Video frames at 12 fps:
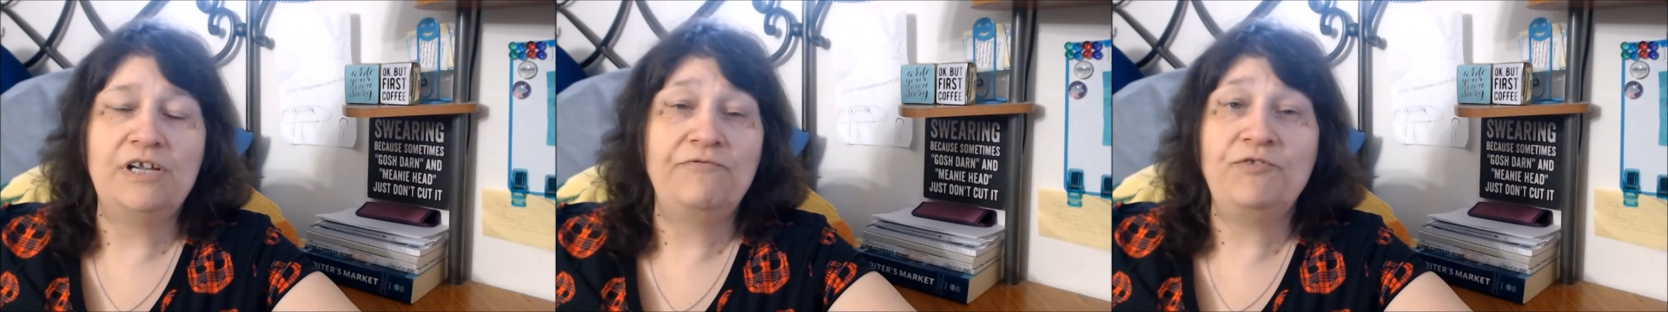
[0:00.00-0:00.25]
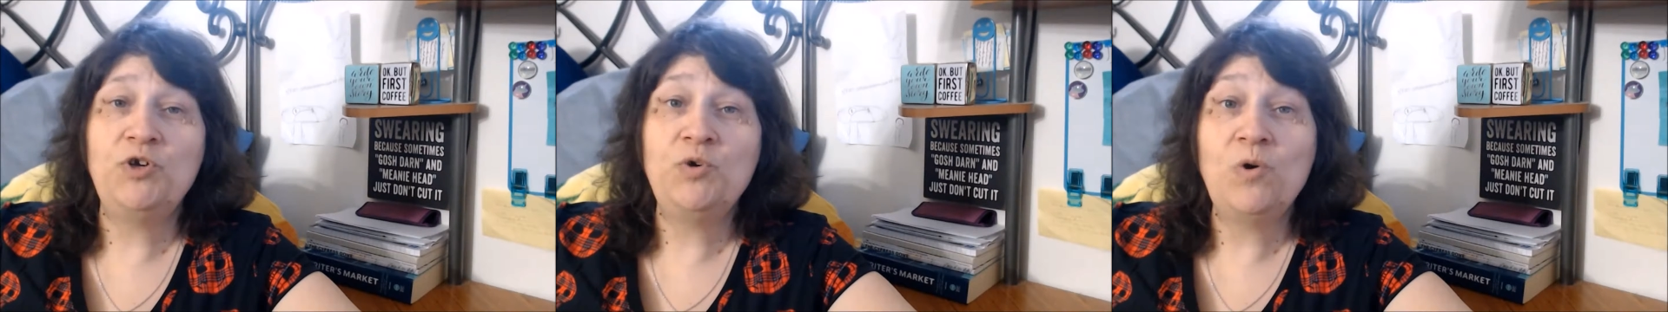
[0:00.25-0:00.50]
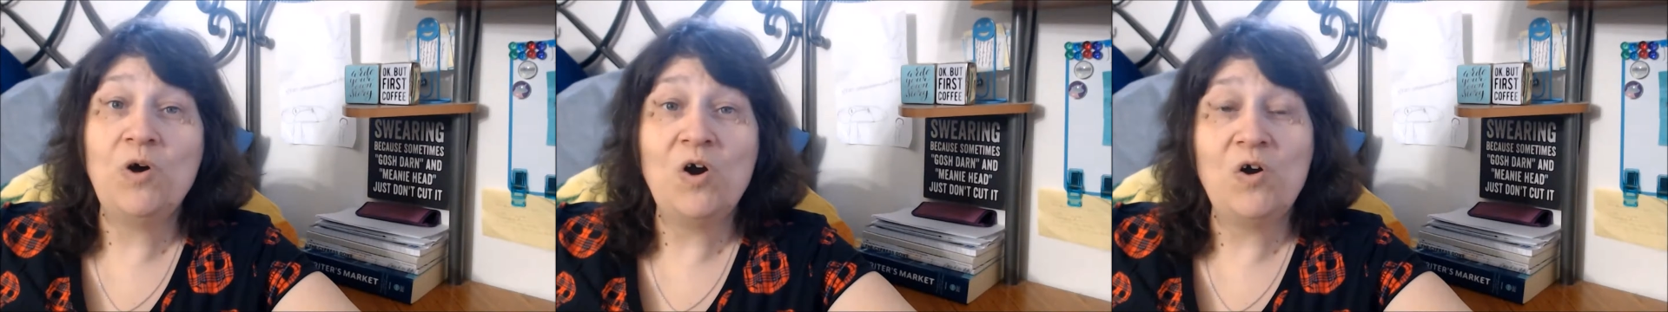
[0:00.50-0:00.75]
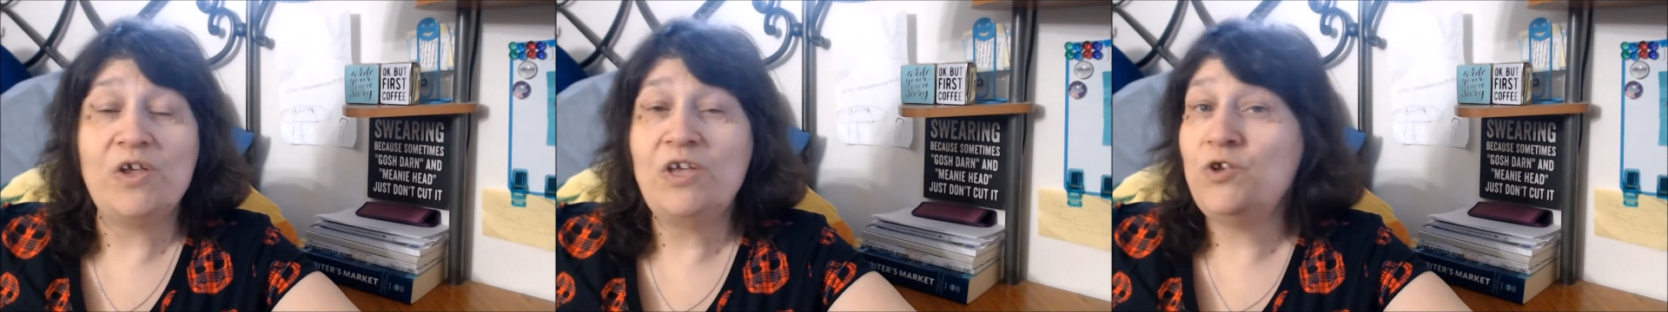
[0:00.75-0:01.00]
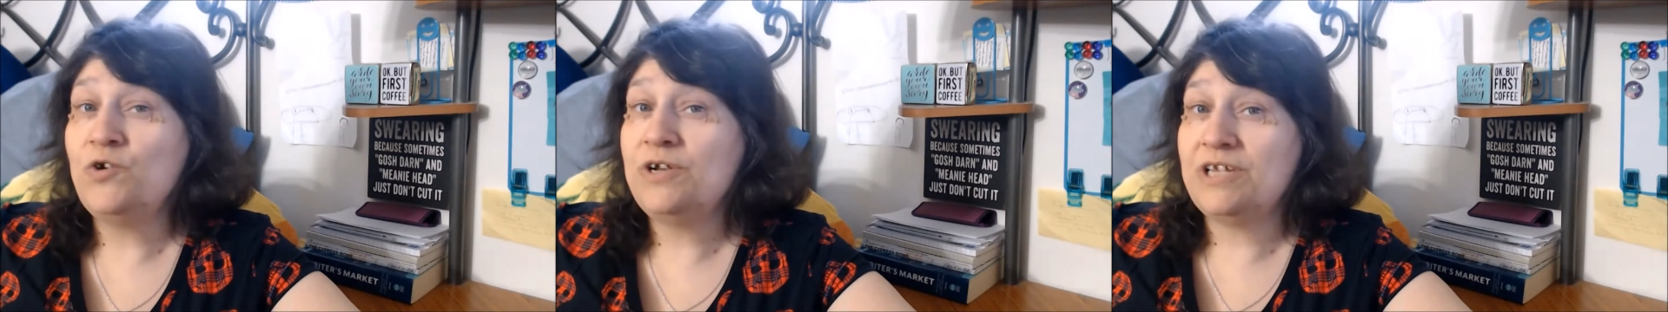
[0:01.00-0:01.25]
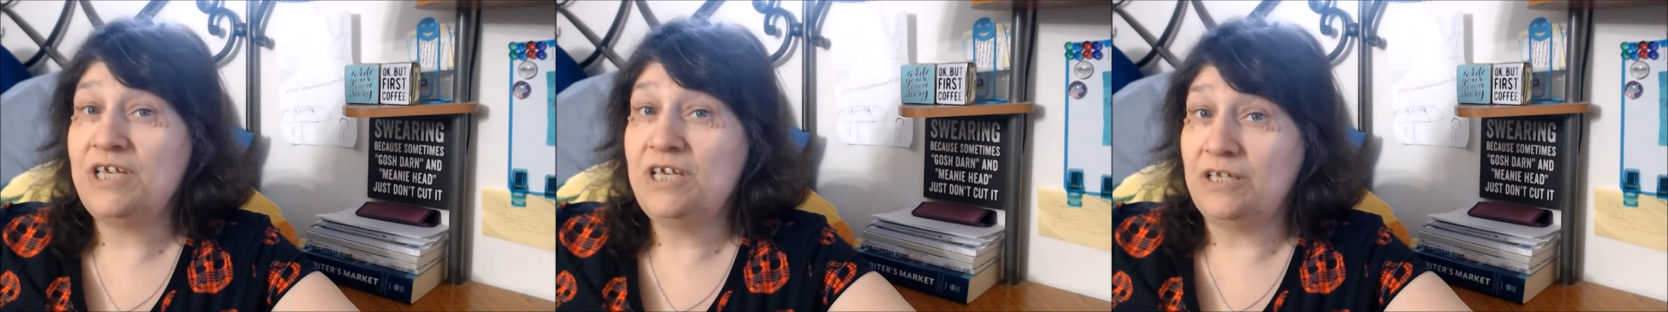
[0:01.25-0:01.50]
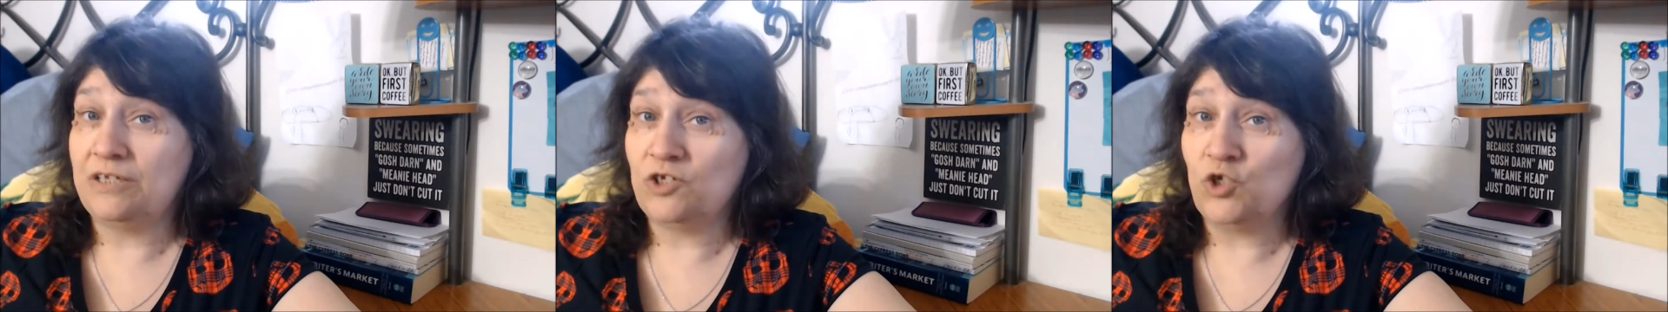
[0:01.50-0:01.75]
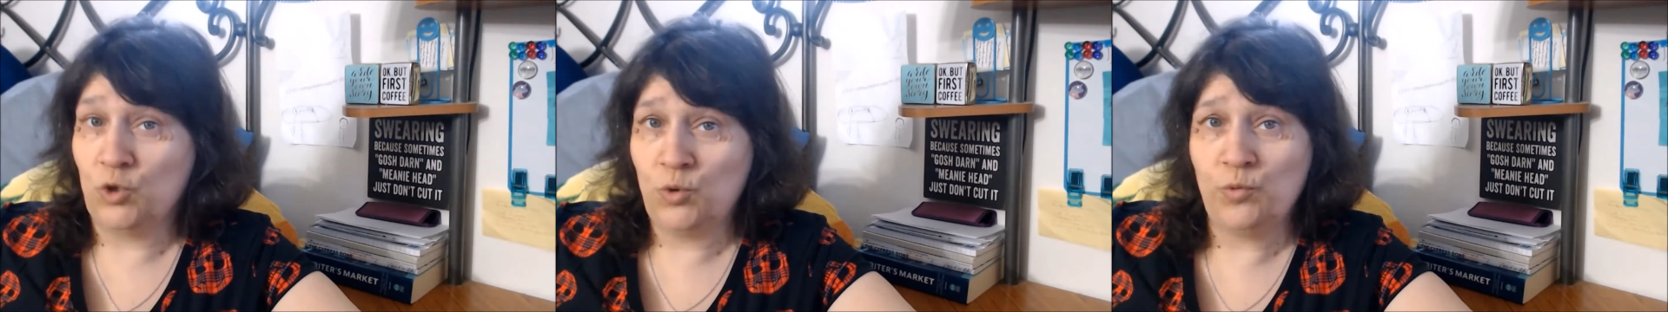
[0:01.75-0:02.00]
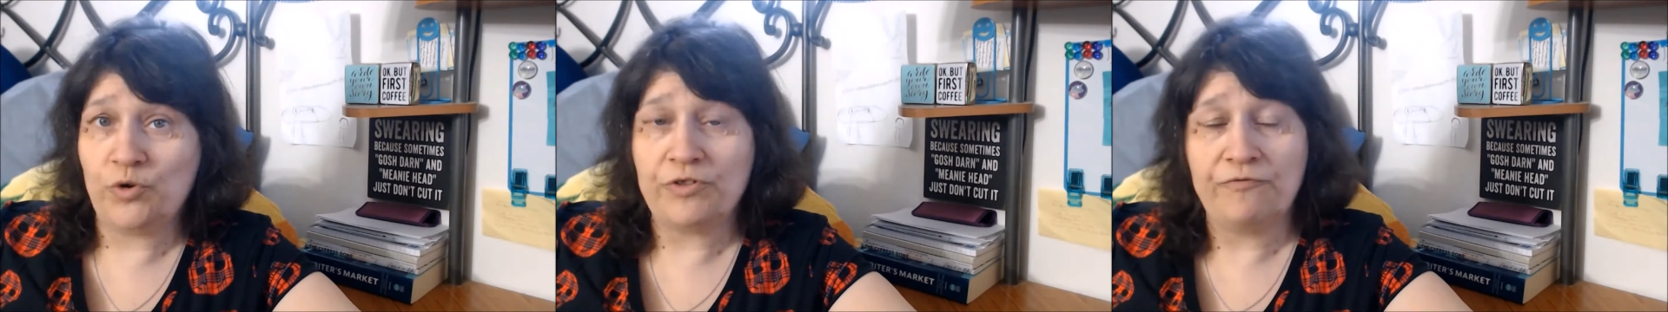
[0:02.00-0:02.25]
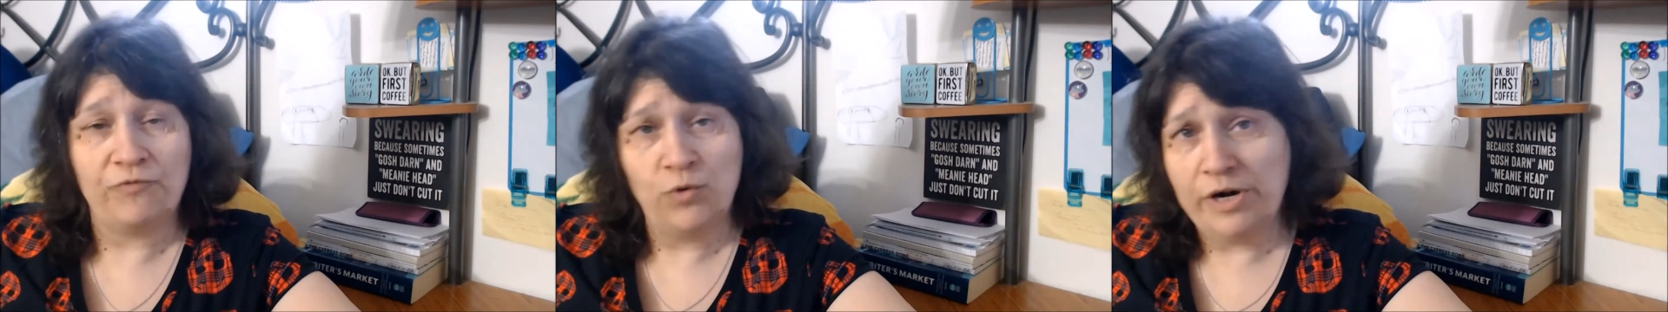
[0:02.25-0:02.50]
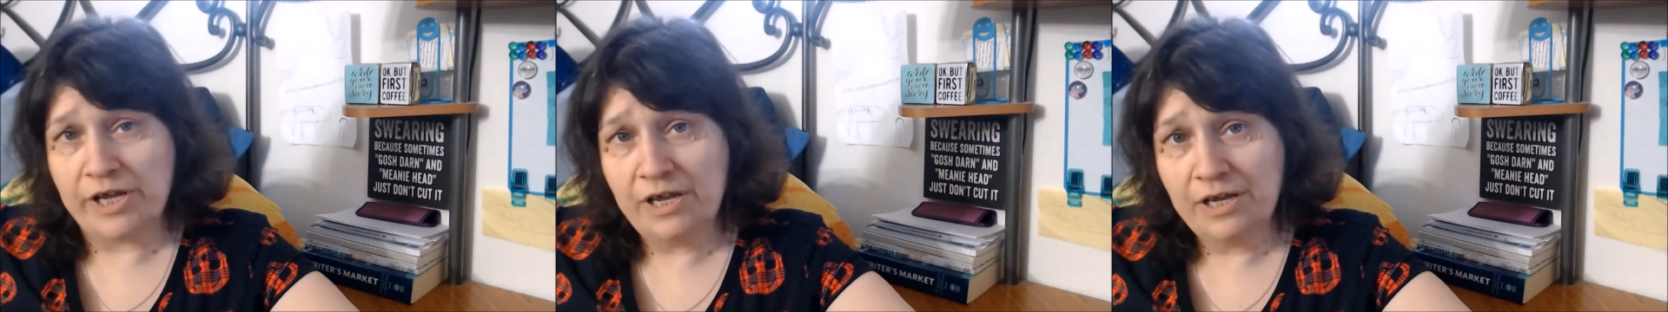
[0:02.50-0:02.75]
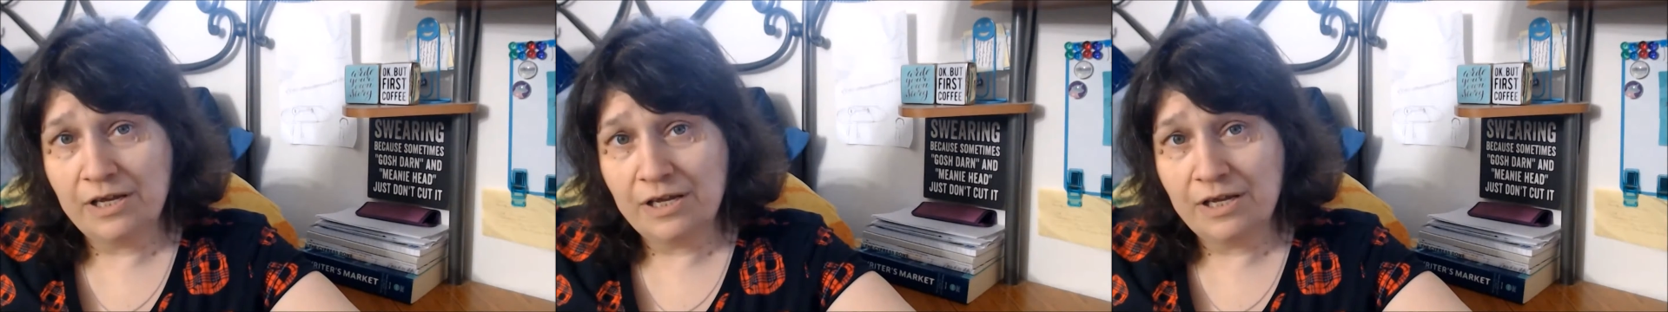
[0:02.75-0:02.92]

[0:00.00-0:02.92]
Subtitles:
if you are in your teens, you're worth 40.